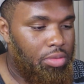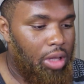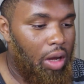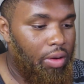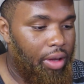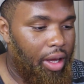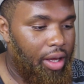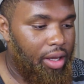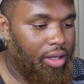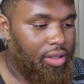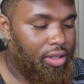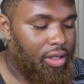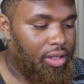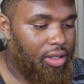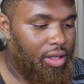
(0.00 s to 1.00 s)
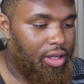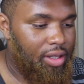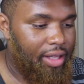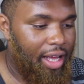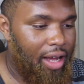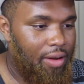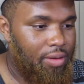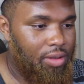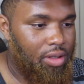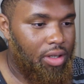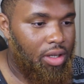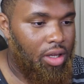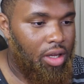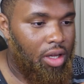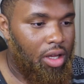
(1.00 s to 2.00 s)
Okay, six hundred
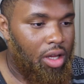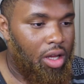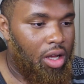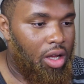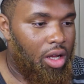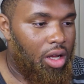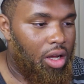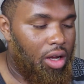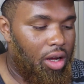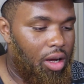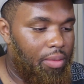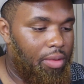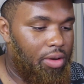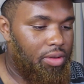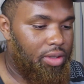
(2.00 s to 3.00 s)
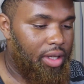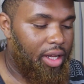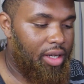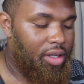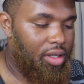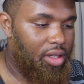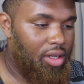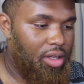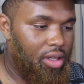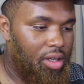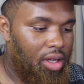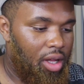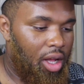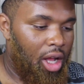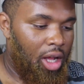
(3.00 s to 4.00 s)
thousand, almost at a,
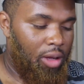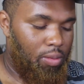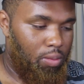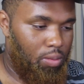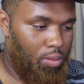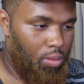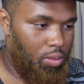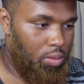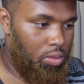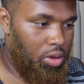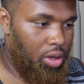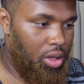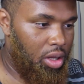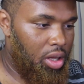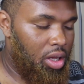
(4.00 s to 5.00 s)
uh,